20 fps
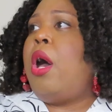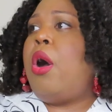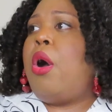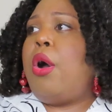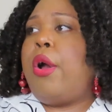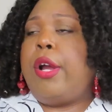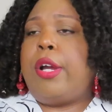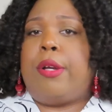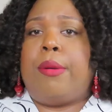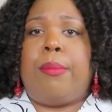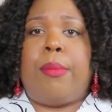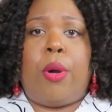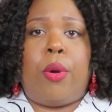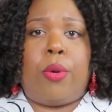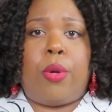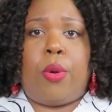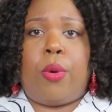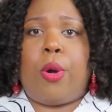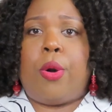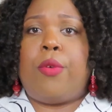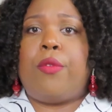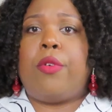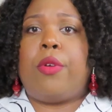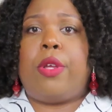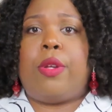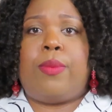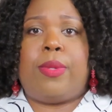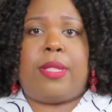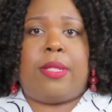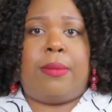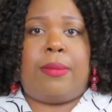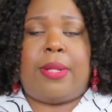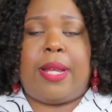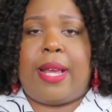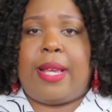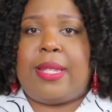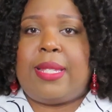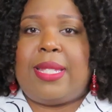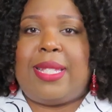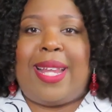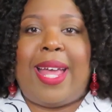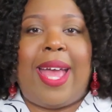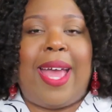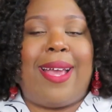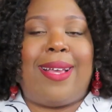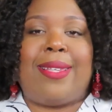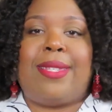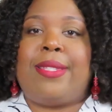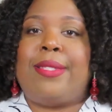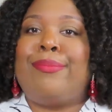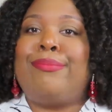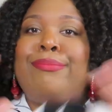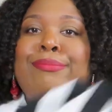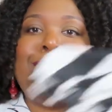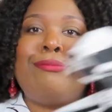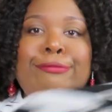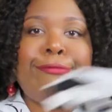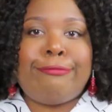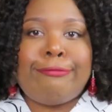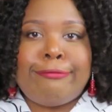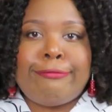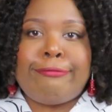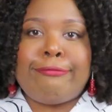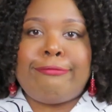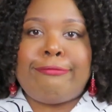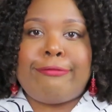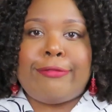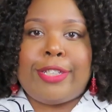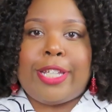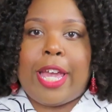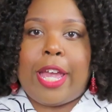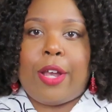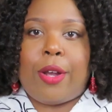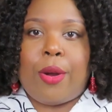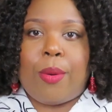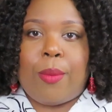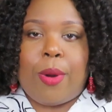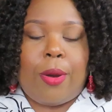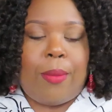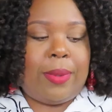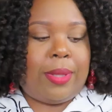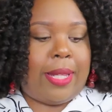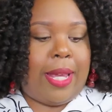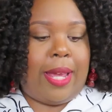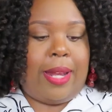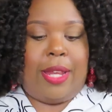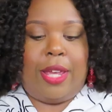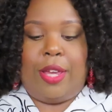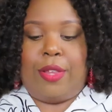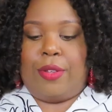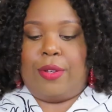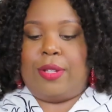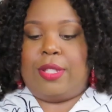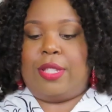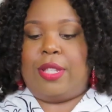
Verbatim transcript: or a kimono over it with some nice slacks can't go wrong with that either.